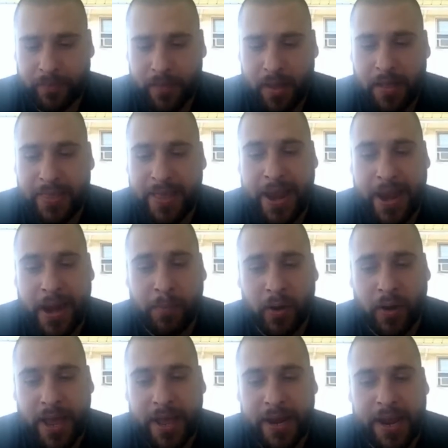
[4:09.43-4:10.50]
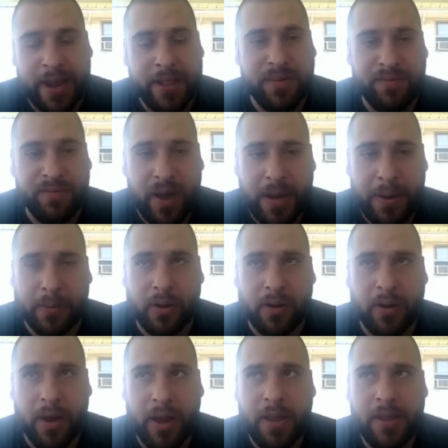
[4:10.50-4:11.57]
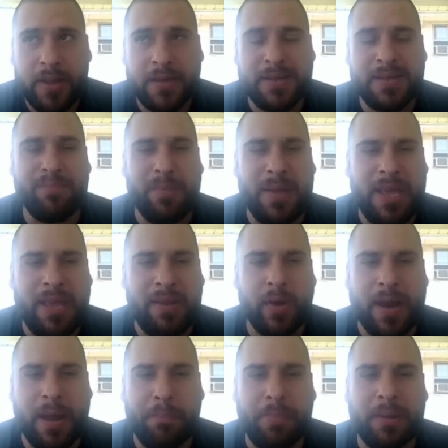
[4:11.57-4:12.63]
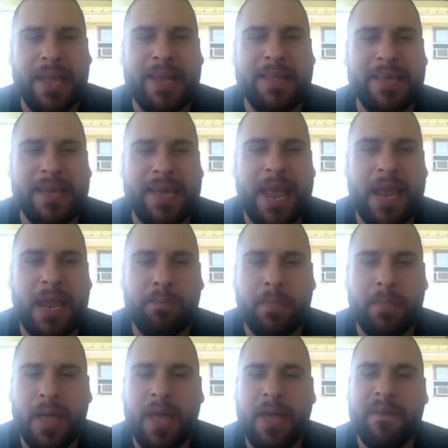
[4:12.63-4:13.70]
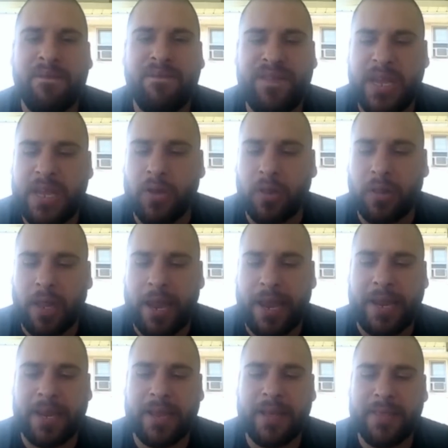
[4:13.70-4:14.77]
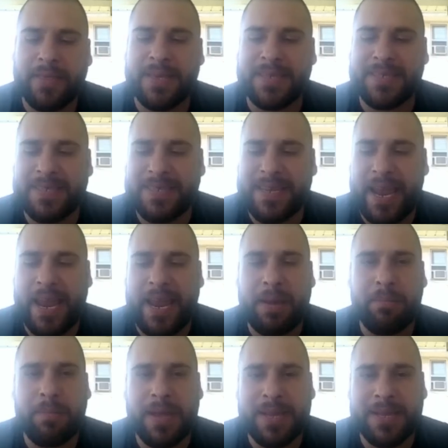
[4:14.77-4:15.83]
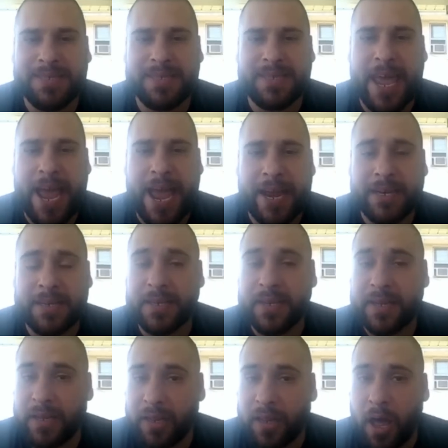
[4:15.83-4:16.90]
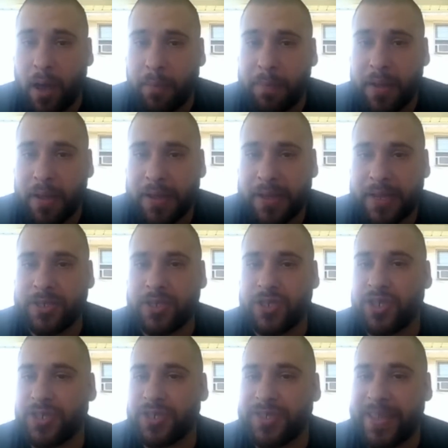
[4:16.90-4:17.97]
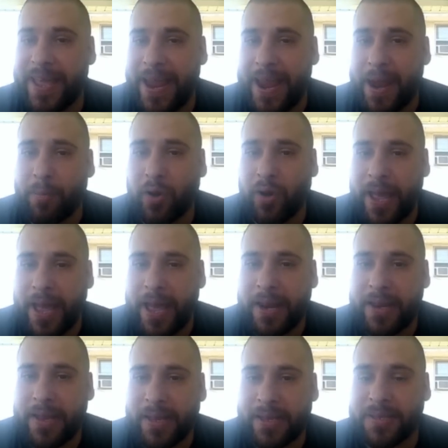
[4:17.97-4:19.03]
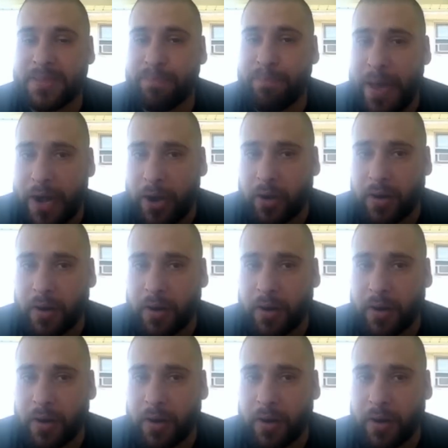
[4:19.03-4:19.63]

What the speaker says: The Hammerhead and the Viper, to me, when I'm playing the game, feel like the same exact club. It's just the Hammerhead is better.